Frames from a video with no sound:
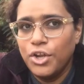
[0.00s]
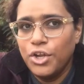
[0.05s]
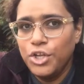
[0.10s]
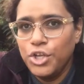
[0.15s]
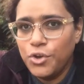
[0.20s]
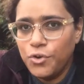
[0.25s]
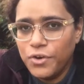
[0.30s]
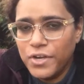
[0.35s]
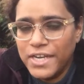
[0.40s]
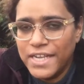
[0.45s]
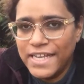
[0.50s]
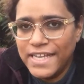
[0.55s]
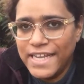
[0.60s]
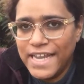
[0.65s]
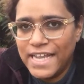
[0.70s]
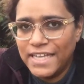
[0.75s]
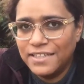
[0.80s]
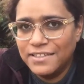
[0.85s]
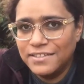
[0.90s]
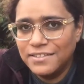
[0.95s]
you're going to
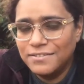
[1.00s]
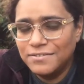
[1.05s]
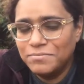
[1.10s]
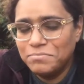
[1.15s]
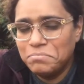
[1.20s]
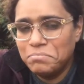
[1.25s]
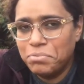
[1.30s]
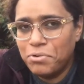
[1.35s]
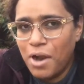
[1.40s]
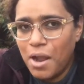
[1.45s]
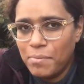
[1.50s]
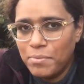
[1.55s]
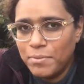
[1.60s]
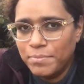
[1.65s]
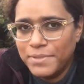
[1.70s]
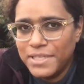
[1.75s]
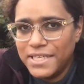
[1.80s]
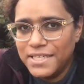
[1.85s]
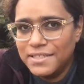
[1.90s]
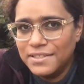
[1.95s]
get
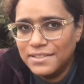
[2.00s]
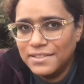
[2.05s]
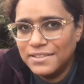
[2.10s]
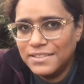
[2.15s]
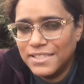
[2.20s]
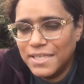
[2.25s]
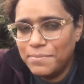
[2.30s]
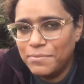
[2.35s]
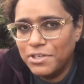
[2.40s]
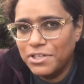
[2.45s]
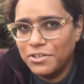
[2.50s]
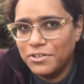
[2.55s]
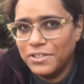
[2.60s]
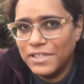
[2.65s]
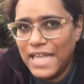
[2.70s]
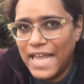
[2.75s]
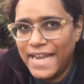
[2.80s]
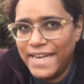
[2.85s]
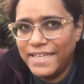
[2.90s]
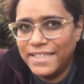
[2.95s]
probably similar
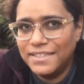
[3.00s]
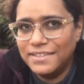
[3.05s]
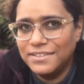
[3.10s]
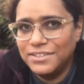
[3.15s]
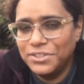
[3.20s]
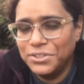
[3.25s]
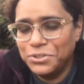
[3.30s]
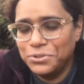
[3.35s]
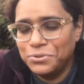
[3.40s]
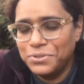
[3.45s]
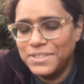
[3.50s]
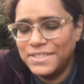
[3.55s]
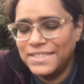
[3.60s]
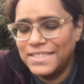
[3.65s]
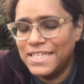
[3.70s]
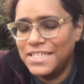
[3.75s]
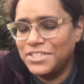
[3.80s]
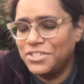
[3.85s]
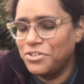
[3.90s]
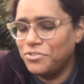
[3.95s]
light to
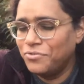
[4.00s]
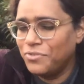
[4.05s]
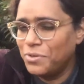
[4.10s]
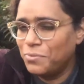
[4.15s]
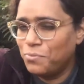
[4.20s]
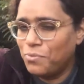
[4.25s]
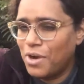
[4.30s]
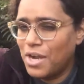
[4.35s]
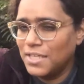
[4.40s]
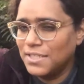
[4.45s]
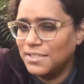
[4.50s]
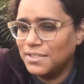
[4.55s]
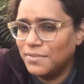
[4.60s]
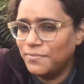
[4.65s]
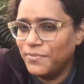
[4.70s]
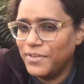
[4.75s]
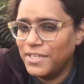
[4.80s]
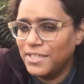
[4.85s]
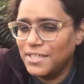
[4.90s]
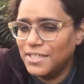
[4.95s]
600 watts
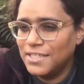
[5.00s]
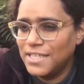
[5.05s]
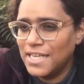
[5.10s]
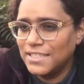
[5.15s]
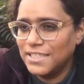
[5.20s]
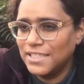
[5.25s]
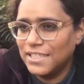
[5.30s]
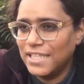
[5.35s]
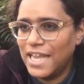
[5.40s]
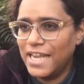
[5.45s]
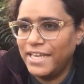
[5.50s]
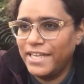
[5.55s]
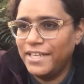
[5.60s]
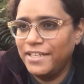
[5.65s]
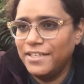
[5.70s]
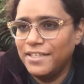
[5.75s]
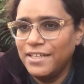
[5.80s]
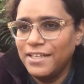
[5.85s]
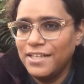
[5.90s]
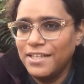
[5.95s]
of incandescent
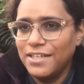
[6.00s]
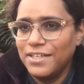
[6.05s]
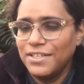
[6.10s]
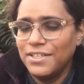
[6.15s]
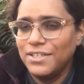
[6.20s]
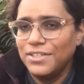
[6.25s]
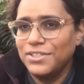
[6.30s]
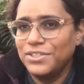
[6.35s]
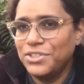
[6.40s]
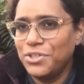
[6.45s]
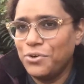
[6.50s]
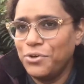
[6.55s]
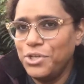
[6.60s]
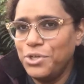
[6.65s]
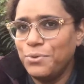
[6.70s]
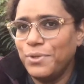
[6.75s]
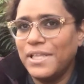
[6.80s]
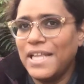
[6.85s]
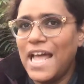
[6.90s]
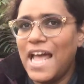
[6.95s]
lighting. So
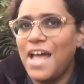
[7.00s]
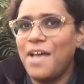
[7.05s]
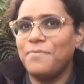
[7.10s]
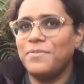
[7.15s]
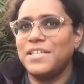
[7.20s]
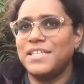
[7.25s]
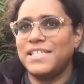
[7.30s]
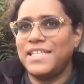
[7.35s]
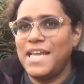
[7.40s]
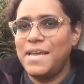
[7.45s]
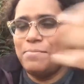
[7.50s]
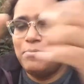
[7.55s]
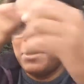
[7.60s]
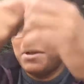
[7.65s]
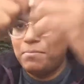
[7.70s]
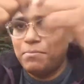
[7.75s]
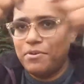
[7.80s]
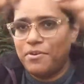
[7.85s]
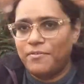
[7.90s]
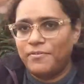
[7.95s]
you will have the same
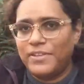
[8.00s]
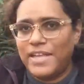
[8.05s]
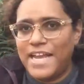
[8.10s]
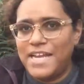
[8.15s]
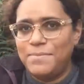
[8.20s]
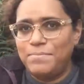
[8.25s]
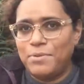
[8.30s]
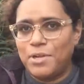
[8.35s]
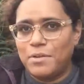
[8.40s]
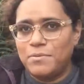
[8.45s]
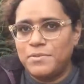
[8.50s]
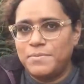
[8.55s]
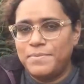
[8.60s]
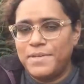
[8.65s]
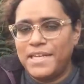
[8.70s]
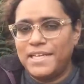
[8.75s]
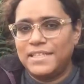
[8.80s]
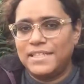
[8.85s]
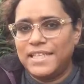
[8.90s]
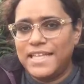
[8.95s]
number of light bulbs
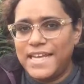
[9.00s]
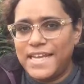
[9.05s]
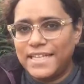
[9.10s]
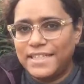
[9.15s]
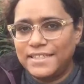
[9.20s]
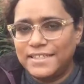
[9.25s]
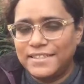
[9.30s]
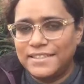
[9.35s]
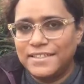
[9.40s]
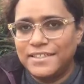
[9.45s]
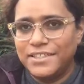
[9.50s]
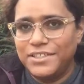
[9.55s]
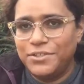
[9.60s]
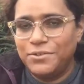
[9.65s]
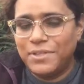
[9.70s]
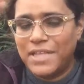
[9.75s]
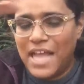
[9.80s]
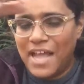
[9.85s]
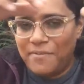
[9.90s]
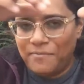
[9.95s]
being lit.
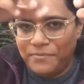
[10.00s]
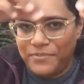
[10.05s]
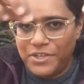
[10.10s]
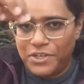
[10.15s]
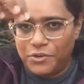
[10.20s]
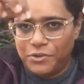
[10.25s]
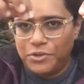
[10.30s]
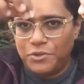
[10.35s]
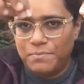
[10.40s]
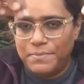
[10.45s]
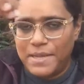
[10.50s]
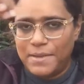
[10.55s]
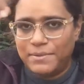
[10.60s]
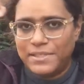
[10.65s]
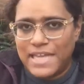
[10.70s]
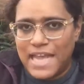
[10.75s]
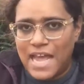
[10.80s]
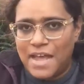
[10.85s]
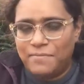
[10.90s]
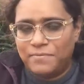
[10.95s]
You'll have, you know, you'll be
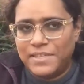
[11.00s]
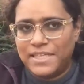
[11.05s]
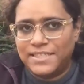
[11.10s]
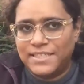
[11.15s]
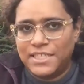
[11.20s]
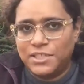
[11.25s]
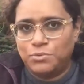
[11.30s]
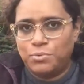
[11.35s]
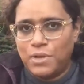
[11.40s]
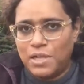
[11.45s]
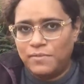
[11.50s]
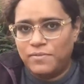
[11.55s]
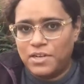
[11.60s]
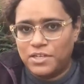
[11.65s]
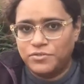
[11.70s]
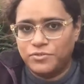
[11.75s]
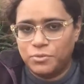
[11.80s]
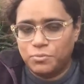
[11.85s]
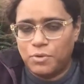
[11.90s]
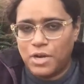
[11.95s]
able to have, let's say,
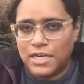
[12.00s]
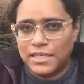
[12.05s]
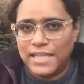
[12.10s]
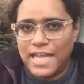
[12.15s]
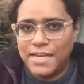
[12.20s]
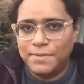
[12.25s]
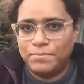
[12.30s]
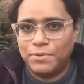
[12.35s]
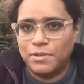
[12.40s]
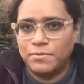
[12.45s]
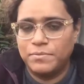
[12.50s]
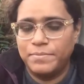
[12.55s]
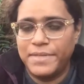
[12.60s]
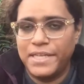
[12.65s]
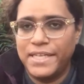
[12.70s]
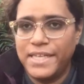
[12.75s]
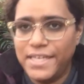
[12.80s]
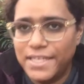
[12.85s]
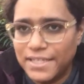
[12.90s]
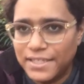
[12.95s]
1200 watt light bulbs
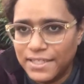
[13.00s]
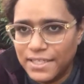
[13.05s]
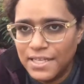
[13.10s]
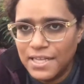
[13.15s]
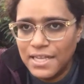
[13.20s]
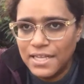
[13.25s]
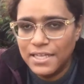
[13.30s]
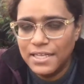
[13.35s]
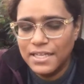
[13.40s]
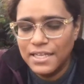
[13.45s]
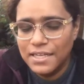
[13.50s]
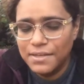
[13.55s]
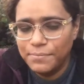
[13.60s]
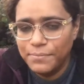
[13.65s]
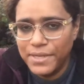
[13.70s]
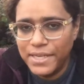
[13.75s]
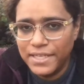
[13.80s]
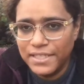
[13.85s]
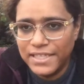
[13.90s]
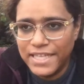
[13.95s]
being hit,
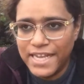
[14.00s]
being